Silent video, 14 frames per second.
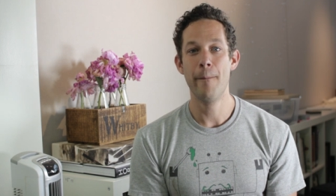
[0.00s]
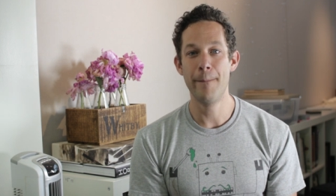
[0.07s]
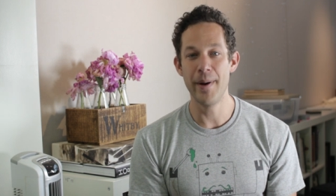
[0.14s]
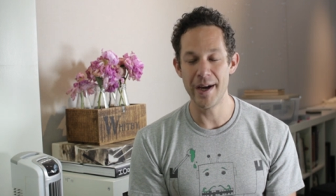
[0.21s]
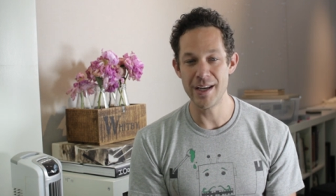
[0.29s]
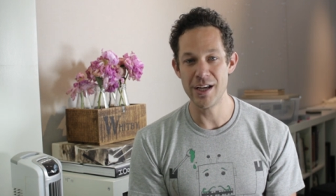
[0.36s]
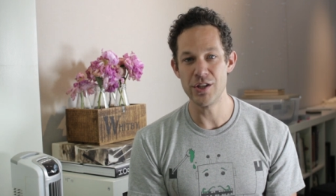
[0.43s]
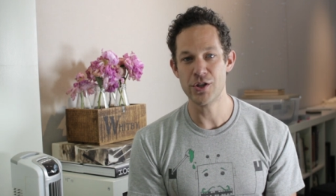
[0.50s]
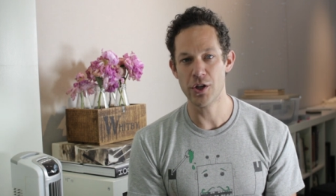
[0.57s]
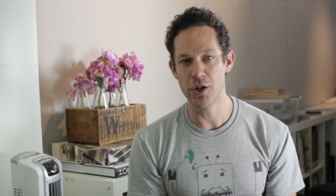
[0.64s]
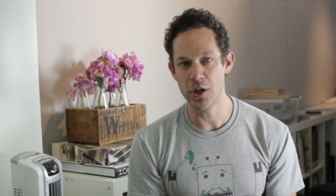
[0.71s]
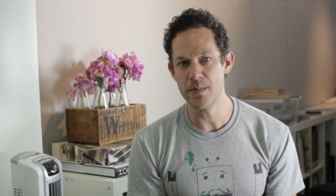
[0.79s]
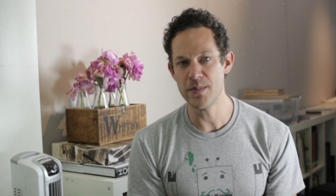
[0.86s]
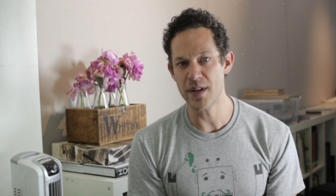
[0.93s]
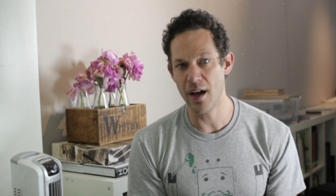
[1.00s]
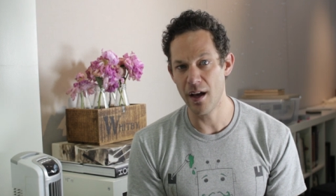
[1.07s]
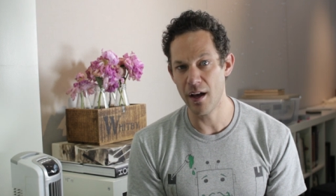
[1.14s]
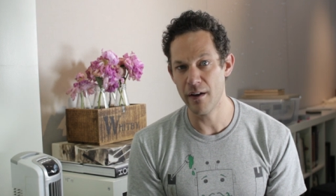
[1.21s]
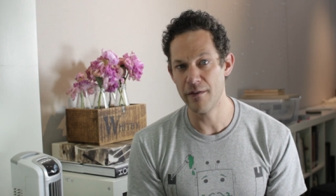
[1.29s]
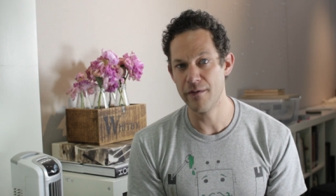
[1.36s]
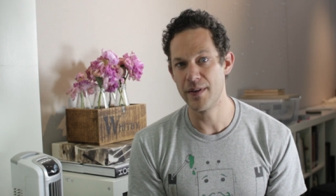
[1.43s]
But in terms
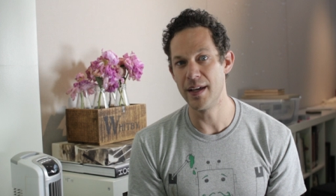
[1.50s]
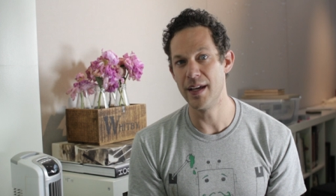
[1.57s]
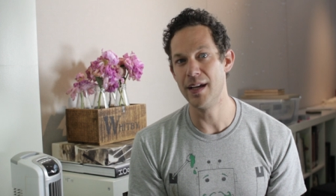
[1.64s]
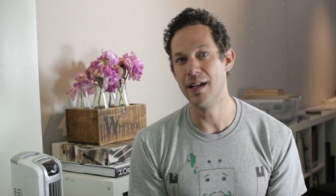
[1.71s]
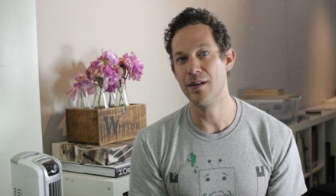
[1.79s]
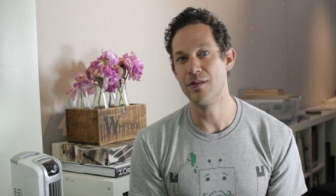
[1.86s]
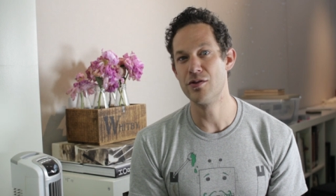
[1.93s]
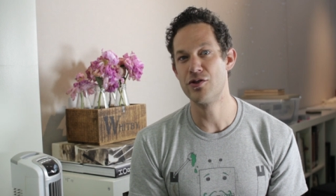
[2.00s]
of the